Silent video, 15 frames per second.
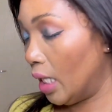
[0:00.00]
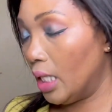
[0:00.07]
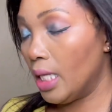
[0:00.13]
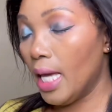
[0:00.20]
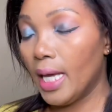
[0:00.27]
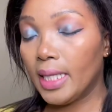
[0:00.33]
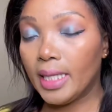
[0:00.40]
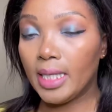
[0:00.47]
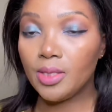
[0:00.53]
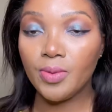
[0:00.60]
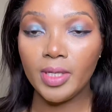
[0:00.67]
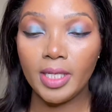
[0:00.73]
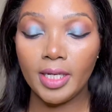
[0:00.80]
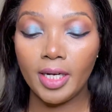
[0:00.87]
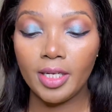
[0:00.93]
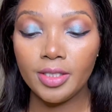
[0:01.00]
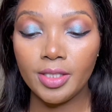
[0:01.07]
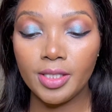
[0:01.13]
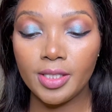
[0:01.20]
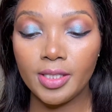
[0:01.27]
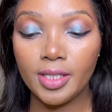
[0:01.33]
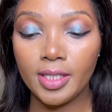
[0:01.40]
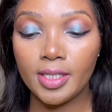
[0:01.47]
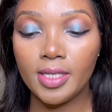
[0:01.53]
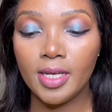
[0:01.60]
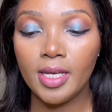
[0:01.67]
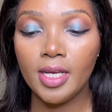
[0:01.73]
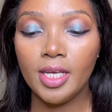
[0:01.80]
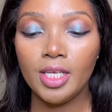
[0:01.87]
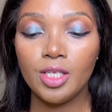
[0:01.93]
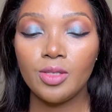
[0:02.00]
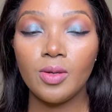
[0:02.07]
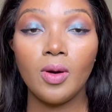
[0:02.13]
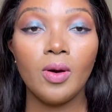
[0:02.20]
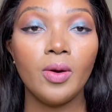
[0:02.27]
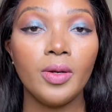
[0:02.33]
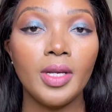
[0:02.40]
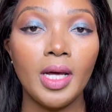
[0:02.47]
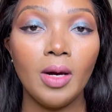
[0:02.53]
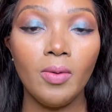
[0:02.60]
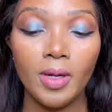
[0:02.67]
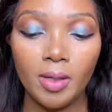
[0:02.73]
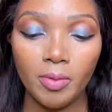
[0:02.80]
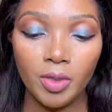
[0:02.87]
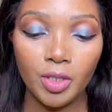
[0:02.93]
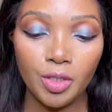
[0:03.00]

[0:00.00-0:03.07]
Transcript: yeah, that's where the glasses sit. So now what I'm gonna